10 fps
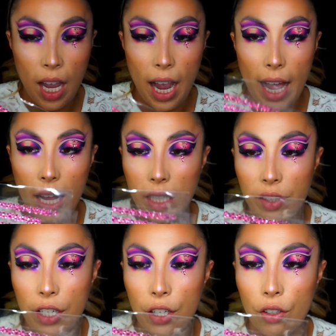and
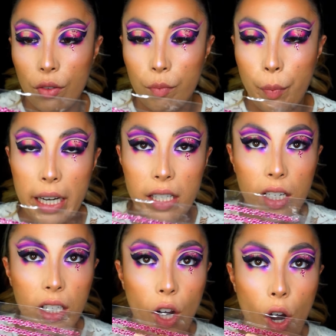they're
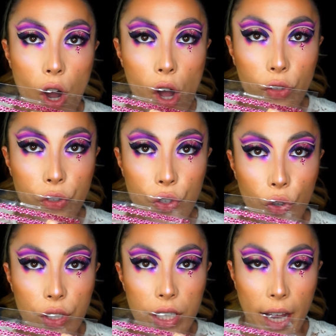basically all
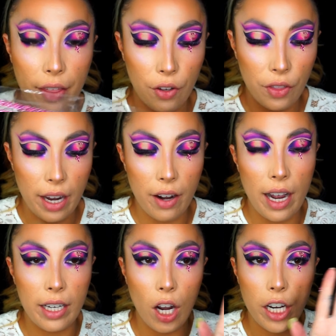stuck together there,
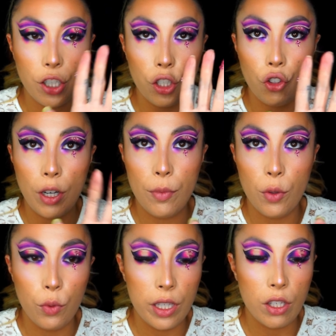and I just trimmed
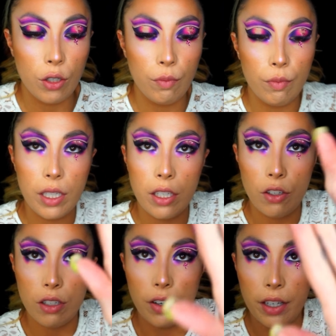them with some
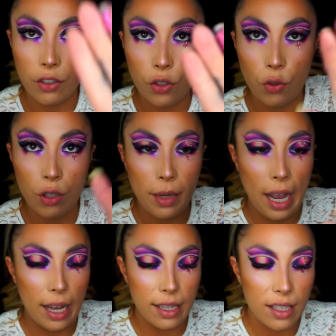scissors. Sorry, they're stuck to my
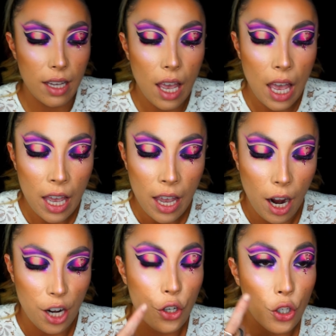hands.
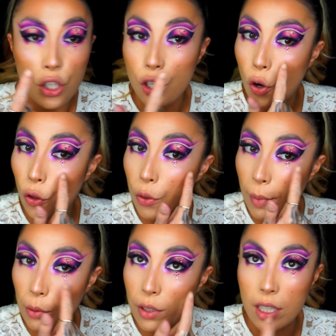I just cut them
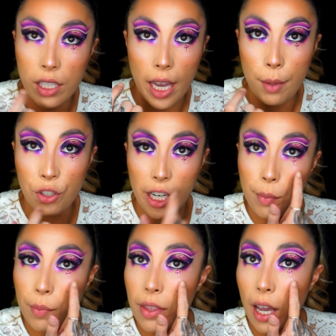out to the same
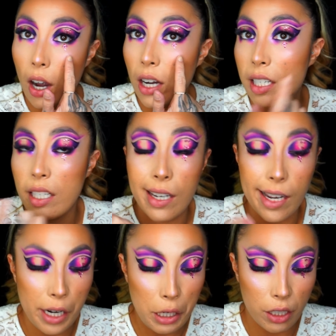shape that I did
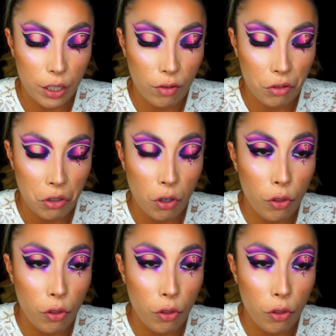here. You can just cut